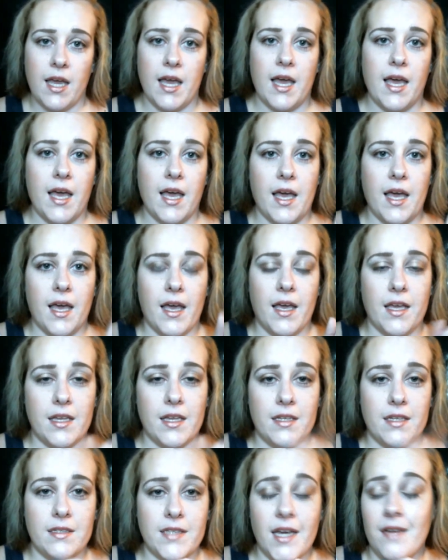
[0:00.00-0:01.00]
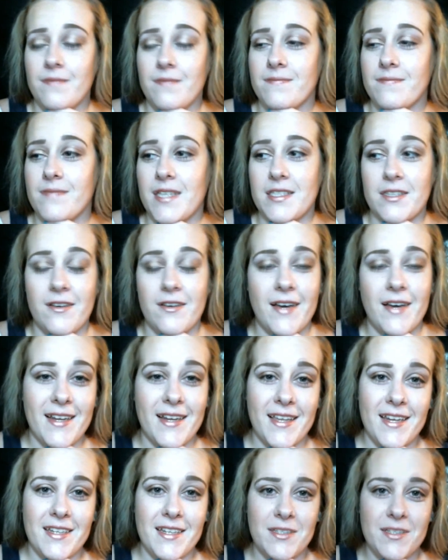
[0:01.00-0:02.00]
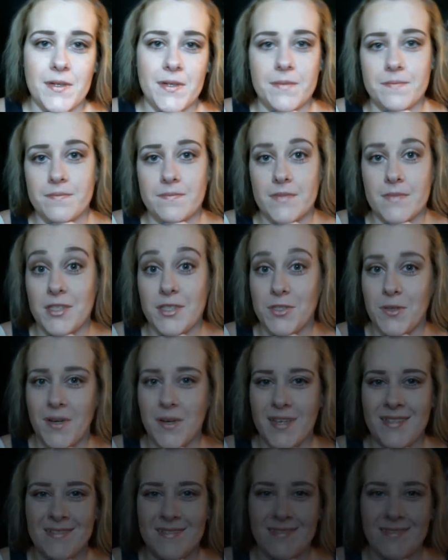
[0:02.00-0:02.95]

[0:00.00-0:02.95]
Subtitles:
And yeah, let's go ahead and get into it. Enjoy!